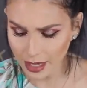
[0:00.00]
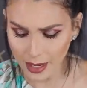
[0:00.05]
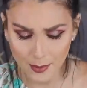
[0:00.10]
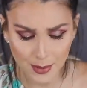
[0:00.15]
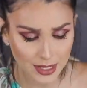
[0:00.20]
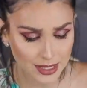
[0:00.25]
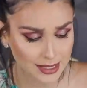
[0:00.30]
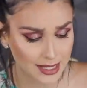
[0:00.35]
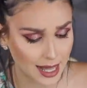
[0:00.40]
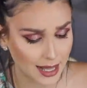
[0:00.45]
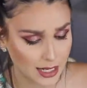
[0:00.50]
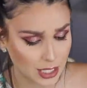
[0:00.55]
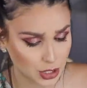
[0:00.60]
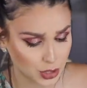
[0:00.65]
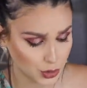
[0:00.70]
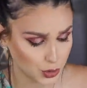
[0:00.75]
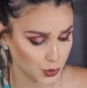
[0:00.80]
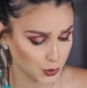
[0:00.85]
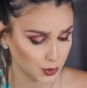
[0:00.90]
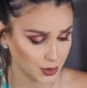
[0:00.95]
I'm
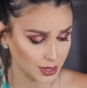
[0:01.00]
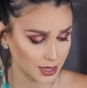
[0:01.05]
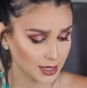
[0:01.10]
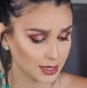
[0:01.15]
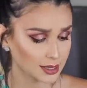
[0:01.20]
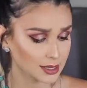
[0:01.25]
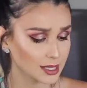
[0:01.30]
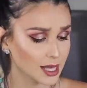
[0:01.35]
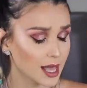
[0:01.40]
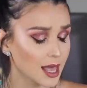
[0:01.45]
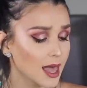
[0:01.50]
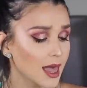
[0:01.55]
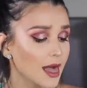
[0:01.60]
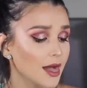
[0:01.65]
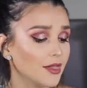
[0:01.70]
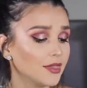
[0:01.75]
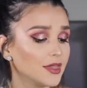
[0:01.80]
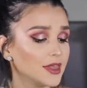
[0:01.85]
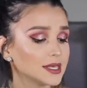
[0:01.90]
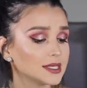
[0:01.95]
excited to use these.
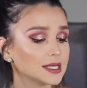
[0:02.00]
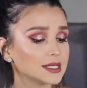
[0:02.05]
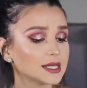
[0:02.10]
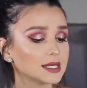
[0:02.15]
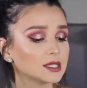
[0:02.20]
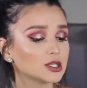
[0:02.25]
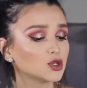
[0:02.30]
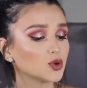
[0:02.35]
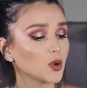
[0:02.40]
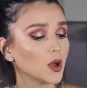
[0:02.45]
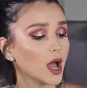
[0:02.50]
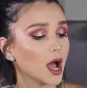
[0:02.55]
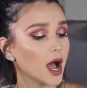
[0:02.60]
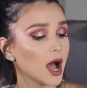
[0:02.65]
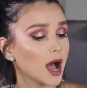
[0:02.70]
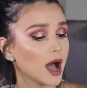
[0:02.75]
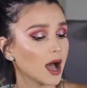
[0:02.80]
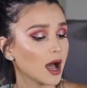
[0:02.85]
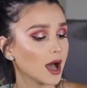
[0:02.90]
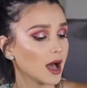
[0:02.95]
This is a
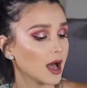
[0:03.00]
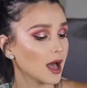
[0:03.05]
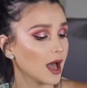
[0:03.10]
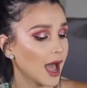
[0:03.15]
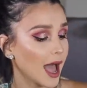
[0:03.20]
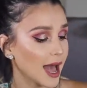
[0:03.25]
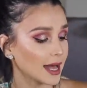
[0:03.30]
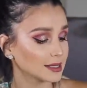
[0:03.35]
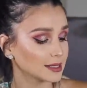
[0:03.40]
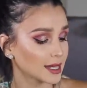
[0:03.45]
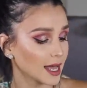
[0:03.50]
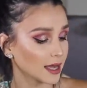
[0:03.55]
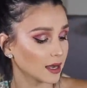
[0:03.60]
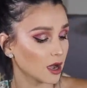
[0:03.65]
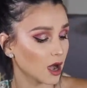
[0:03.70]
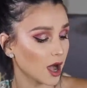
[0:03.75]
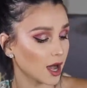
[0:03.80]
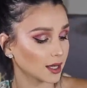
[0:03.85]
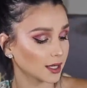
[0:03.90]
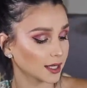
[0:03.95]
uh,
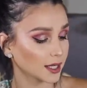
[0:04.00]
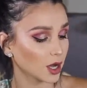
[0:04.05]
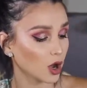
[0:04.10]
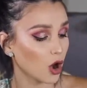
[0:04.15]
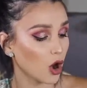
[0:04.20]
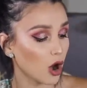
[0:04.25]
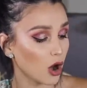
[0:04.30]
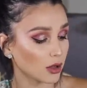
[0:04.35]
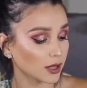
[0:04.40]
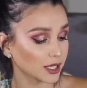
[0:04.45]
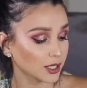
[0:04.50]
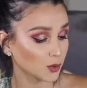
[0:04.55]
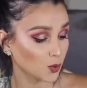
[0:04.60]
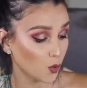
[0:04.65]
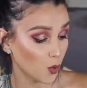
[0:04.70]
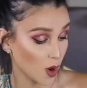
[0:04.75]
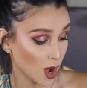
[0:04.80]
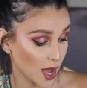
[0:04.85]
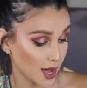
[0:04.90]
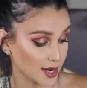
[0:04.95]
anti-colic
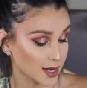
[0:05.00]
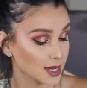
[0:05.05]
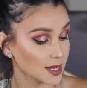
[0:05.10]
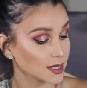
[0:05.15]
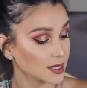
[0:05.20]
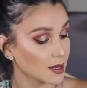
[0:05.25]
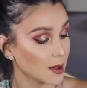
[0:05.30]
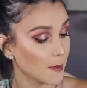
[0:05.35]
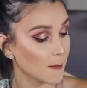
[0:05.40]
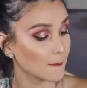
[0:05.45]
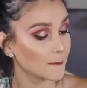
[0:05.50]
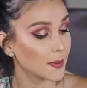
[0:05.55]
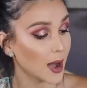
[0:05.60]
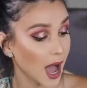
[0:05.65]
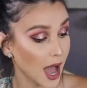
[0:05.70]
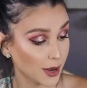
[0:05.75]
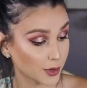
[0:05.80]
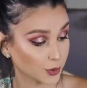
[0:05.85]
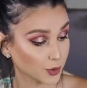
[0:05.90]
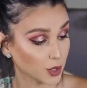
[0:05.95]
all-in-one
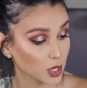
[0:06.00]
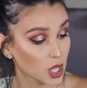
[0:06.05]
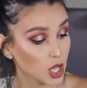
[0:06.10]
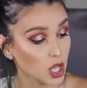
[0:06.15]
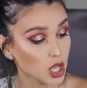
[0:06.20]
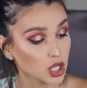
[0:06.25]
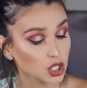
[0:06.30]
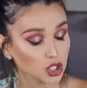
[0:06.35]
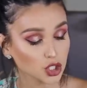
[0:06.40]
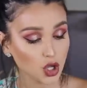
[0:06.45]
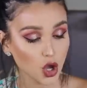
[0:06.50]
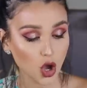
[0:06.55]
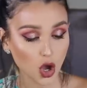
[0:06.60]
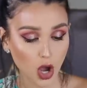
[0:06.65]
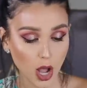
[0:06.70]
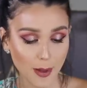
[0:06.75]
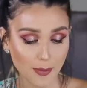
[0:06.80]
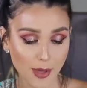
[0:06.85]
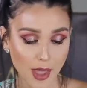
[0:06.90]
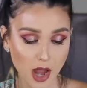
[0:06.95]
bottle.
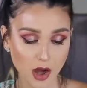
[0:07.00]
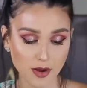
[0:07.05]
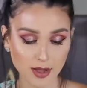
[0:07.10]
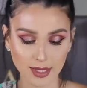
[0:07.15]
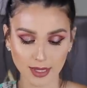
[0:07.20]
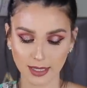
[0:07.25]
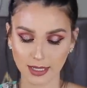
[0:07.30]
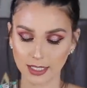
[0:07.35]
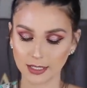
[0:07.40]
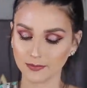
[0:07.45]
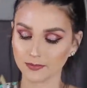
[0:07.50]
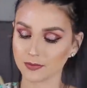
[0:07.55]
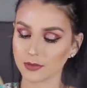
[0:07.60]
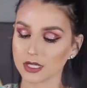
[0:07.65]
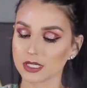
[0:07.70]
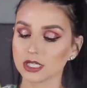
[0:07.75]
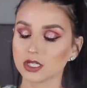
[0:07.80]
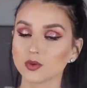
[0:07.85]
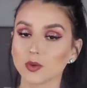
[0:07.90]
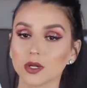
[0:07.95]
So apparently,
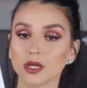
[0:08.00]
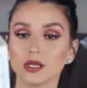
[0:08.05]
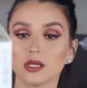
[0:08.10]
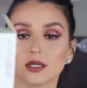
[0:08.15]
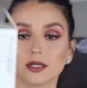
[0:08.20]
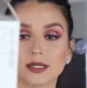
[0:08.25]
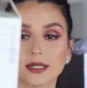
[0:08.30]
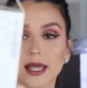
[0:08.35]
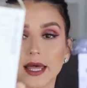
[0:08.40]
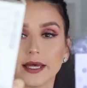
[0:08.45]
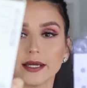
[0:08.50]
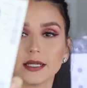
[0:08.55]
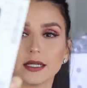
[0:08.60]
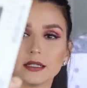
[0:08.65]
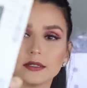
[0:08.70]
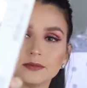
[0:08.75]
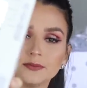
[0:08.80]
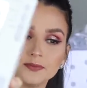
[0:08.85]
this is what it looks like.